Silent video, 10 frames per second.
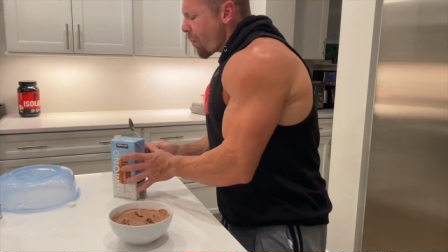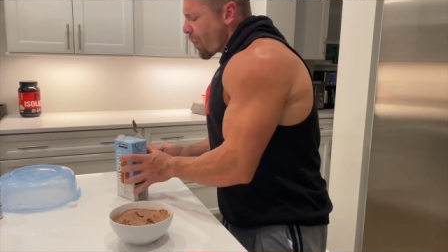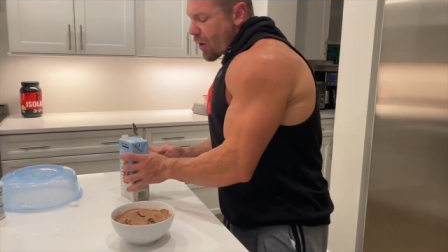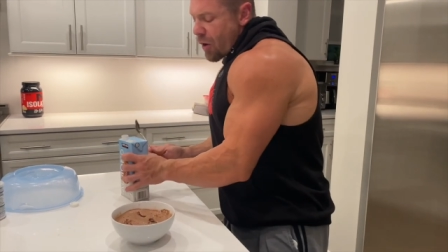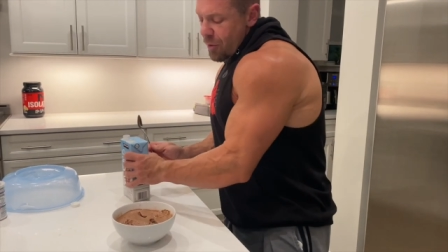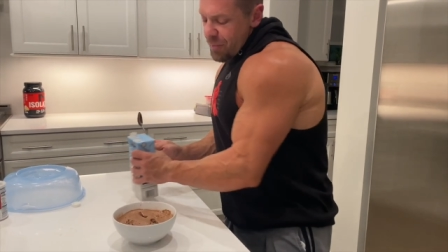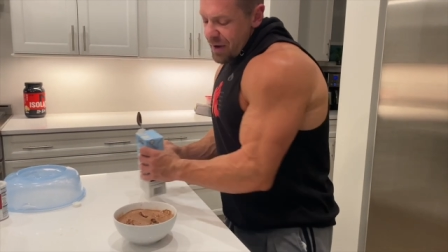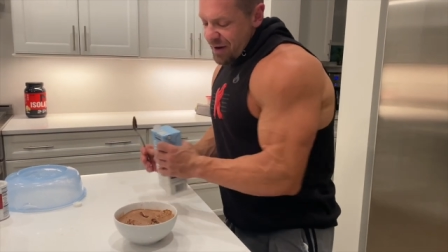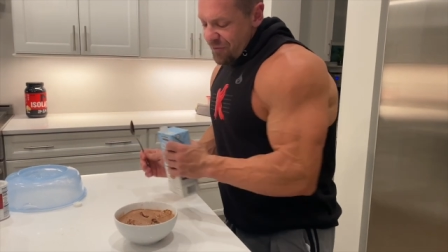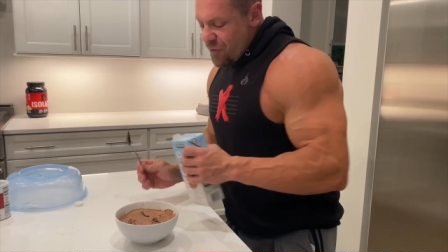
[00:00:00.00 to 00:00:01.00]
Oh
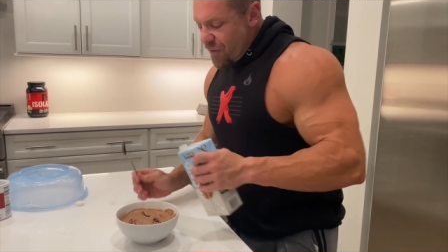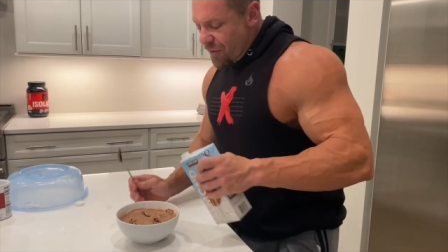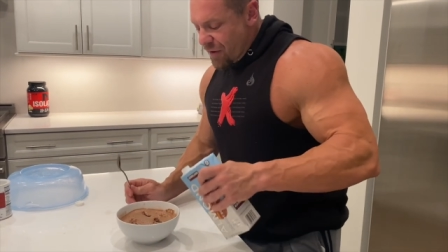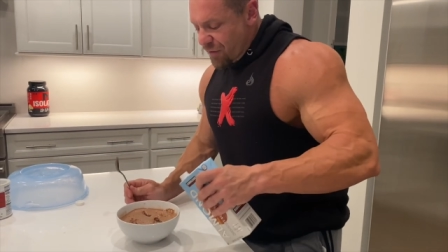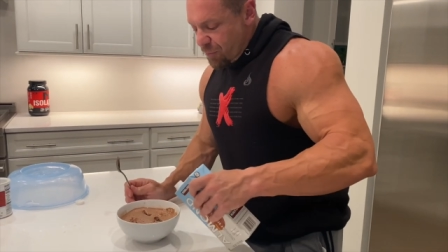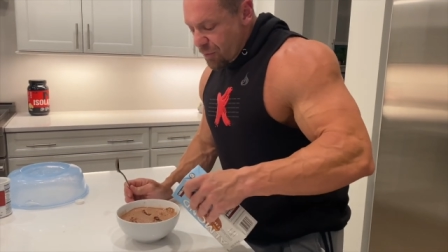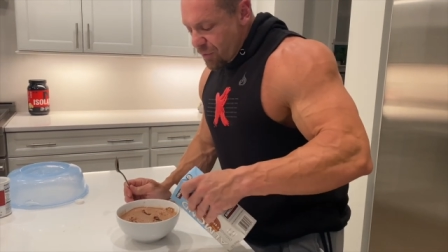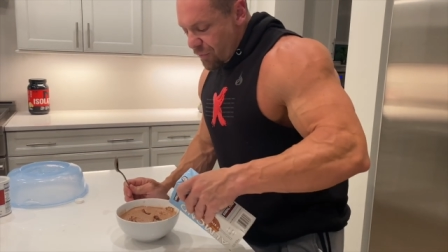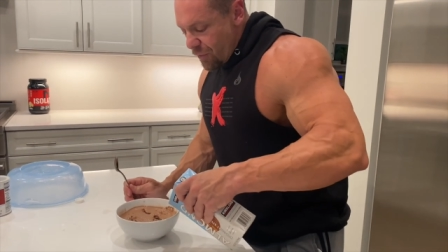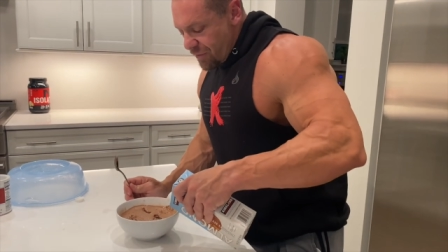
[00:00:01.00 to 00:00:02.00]
man, if you've ever eaten
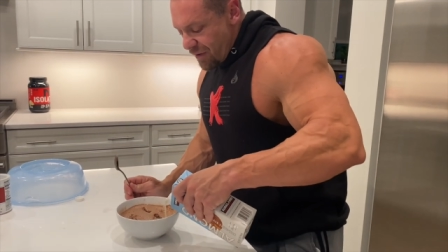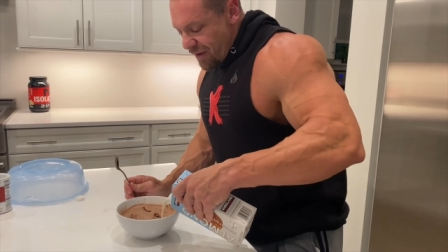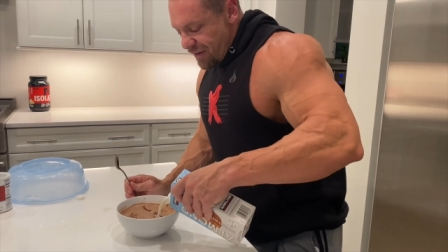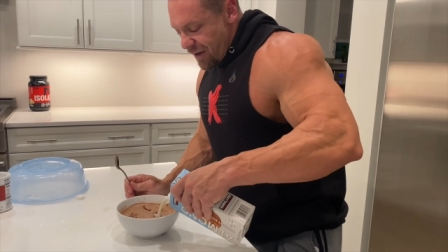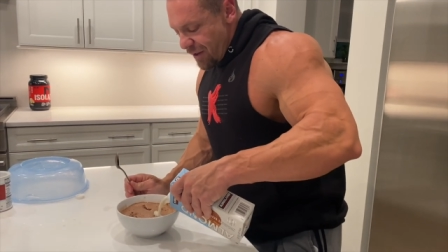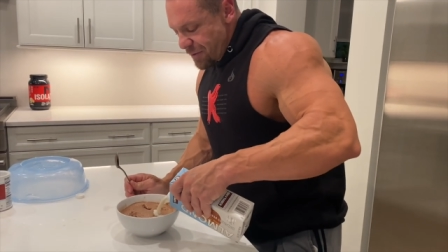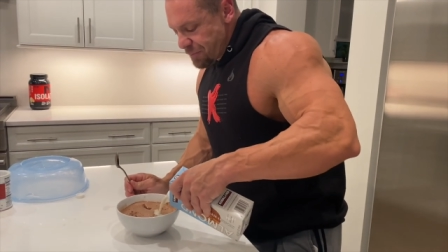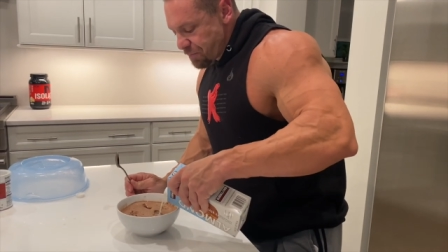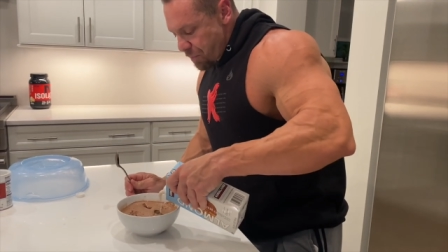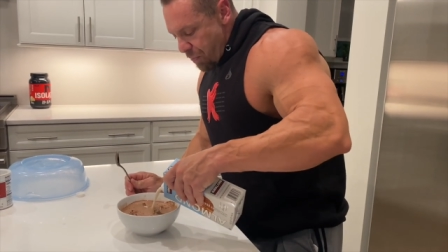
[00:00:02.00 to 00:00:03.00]
spoonfuls of Nutella,
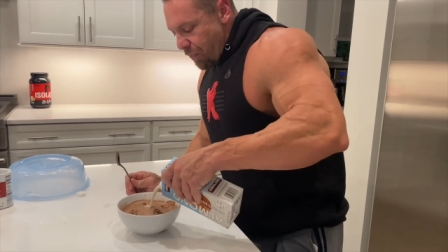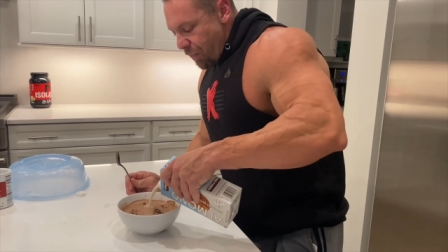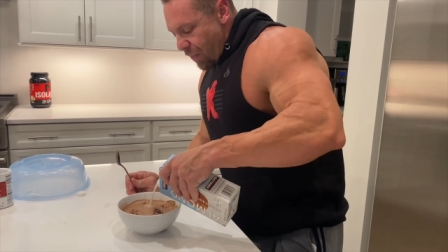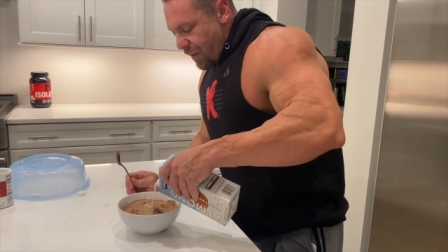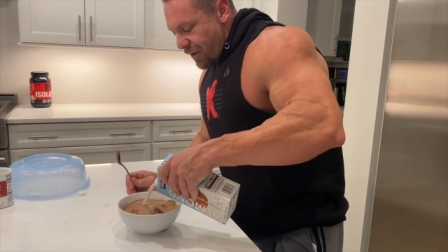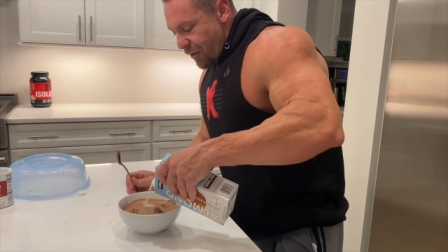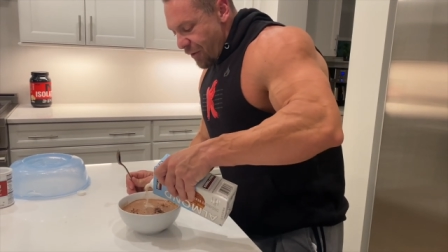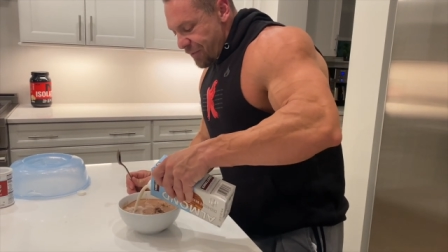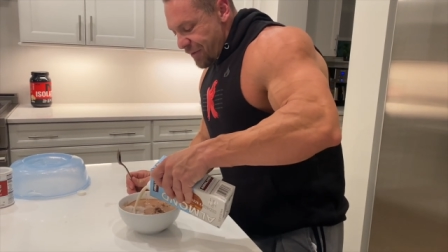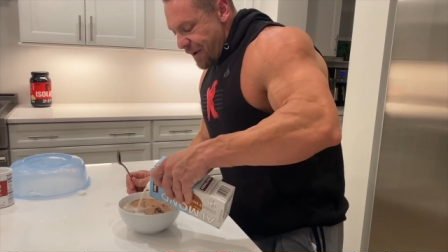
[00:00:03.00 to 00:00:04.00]
you know what
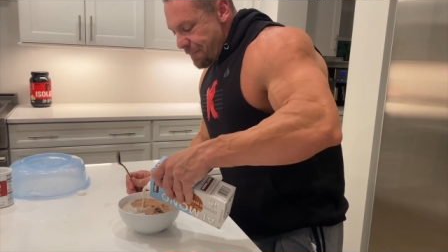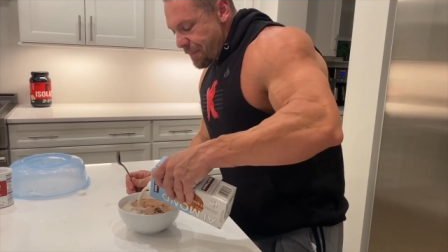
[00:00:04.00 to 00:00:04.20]
I'm saying?